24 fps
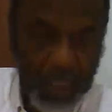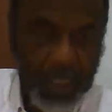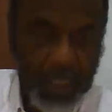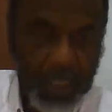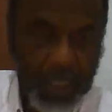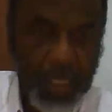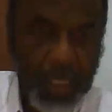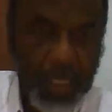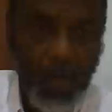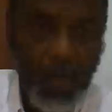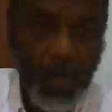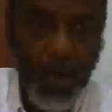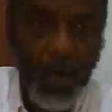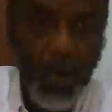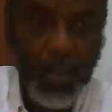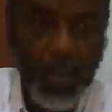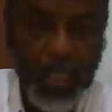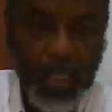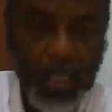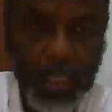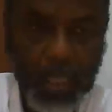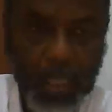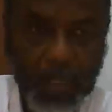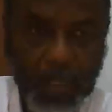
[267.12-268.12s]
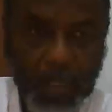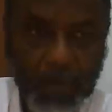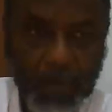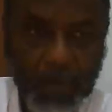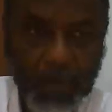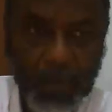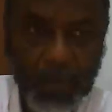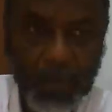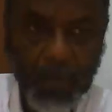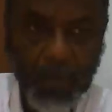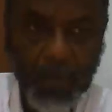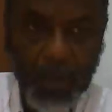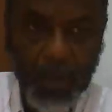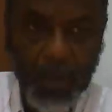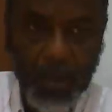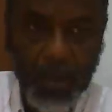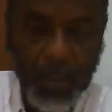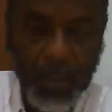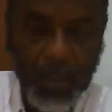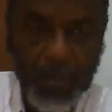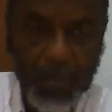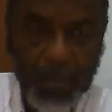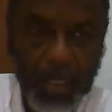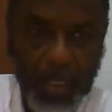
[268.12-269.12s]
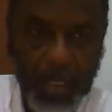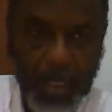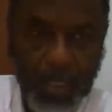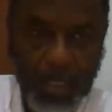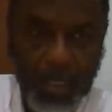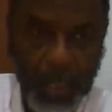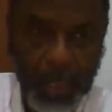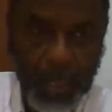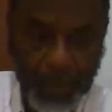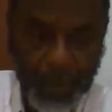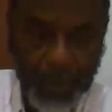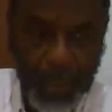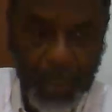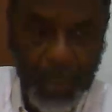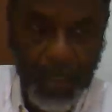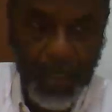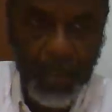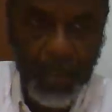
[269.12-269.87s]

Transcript: he calls us to be separate, to